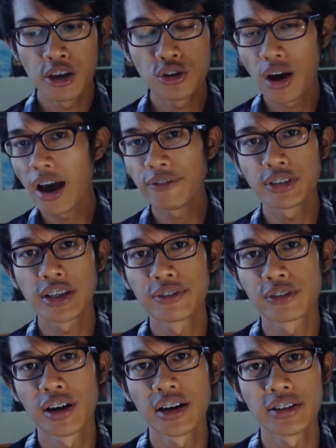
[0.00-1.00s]
You have to
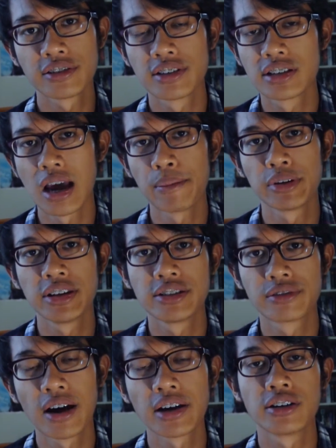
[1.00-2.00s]
give credit to the
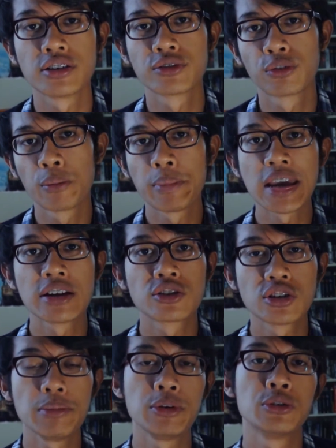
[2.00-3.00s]
Japanese writers for paying
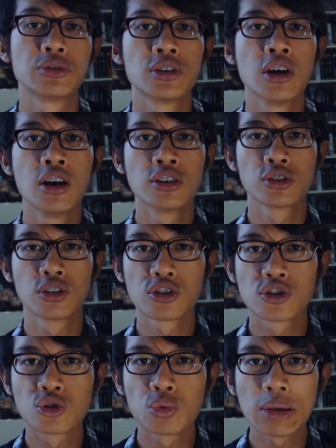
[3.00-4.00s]
tribute to the
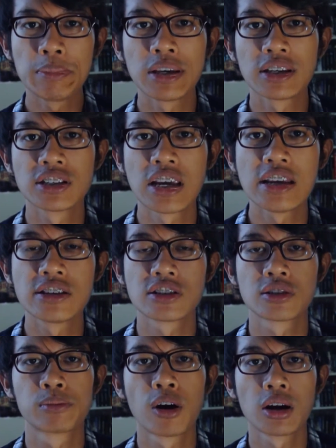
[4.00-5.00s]
sweeping
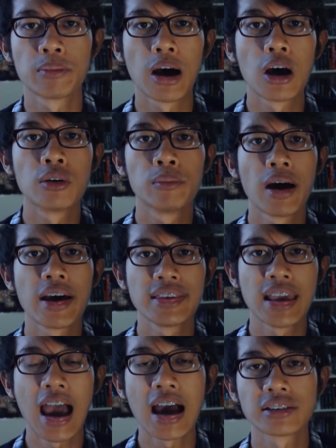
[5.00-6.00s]
changes brought about by
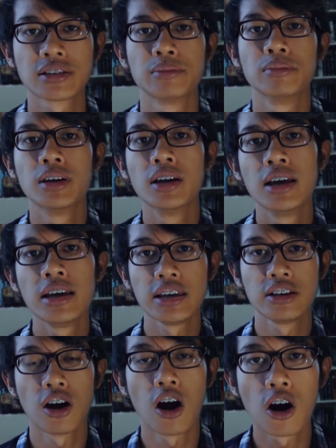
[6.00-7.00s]
the atom
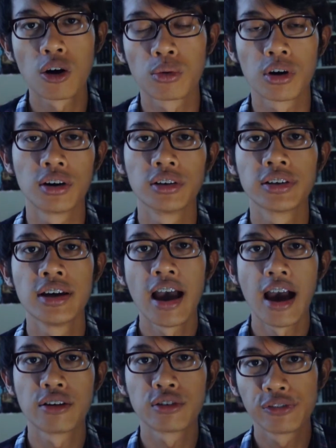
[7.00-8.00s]
in our world
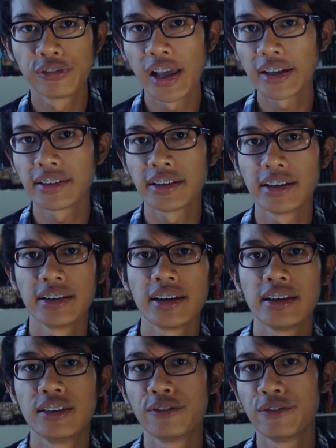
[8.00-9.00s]
and reflecting it
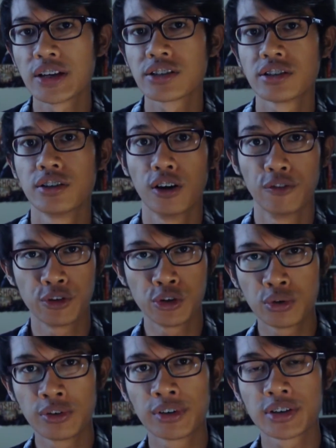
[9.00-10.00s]
in the fiction of
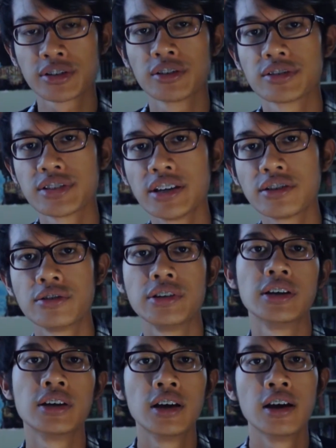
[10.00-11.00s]
Universal
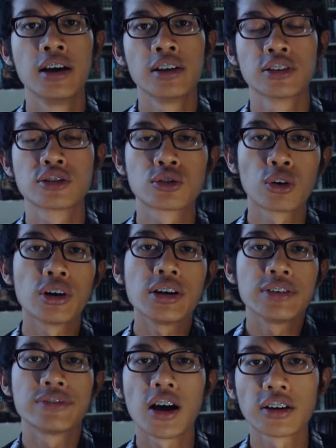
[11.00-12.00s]
Century. The
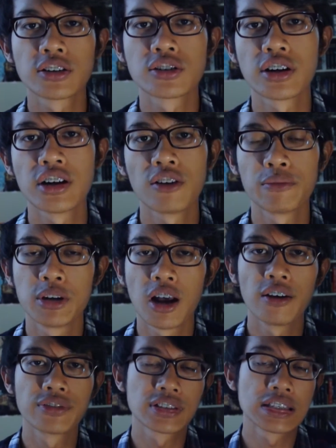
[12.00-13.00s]
story of Dr. Trenov
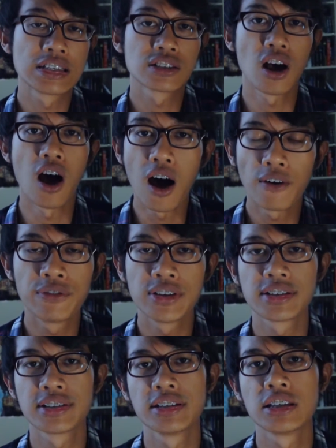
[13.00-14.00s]
Minovsky is
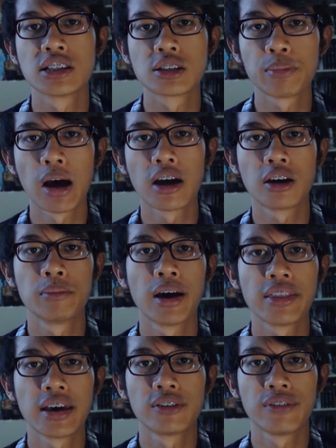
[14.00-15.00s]
obviously inspired
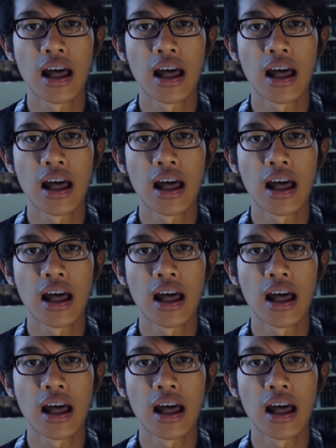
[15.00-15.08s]
by that of